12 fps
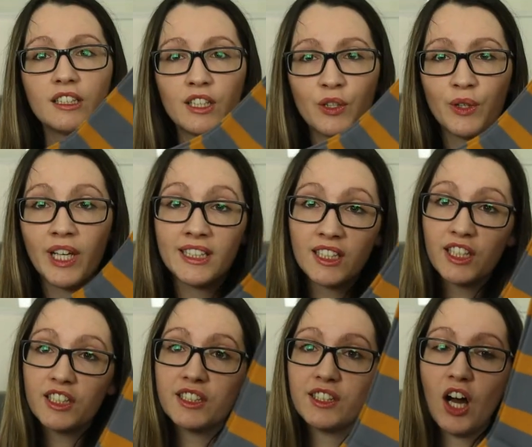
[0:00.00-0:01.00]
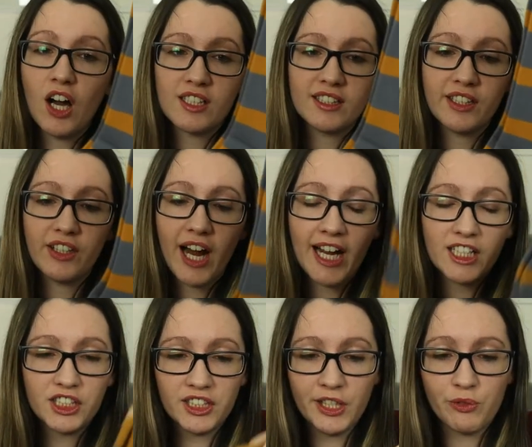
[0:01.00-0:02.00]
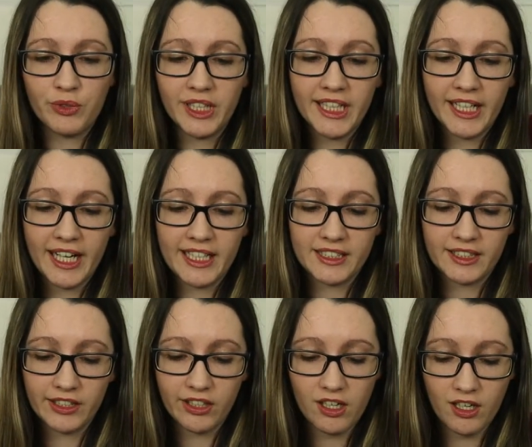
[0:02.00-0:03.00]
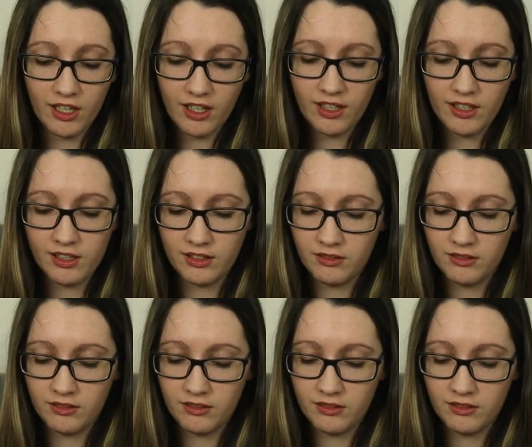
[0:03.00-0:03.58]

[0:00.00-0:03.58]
So these are the socks. They're actually really nice. They are